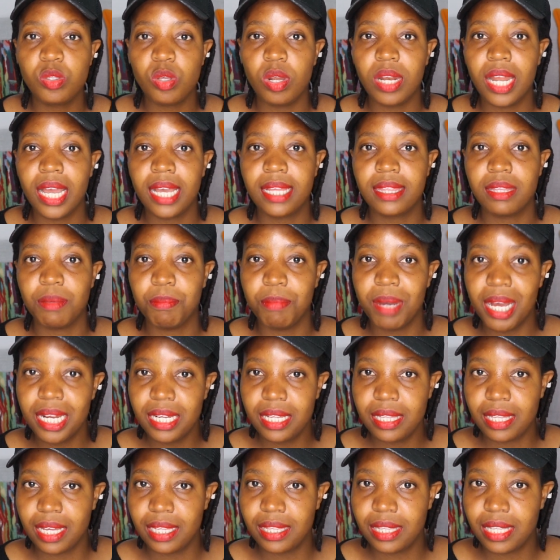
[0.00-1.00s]
also like the
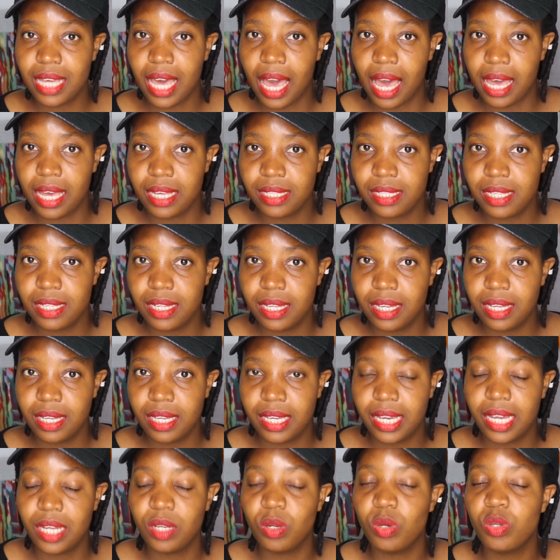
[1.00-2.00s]
money that they're
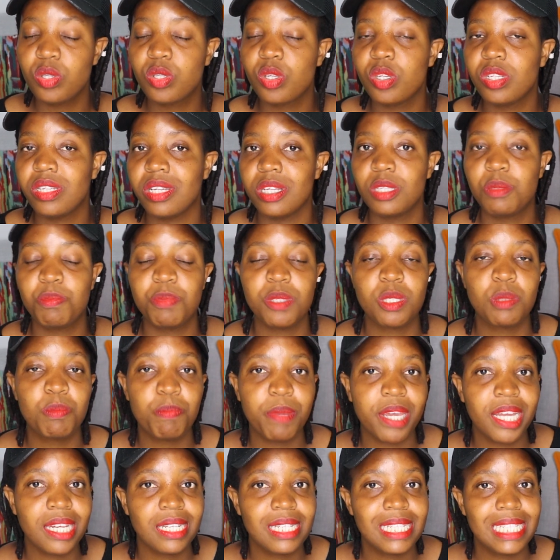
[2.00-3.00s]
hustling can also just be
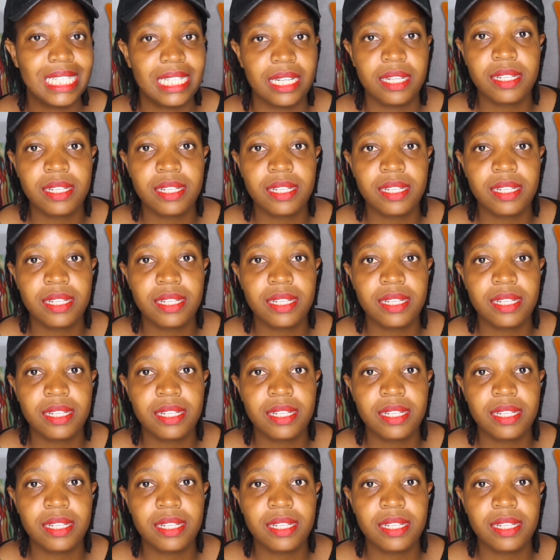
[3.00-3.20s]
spent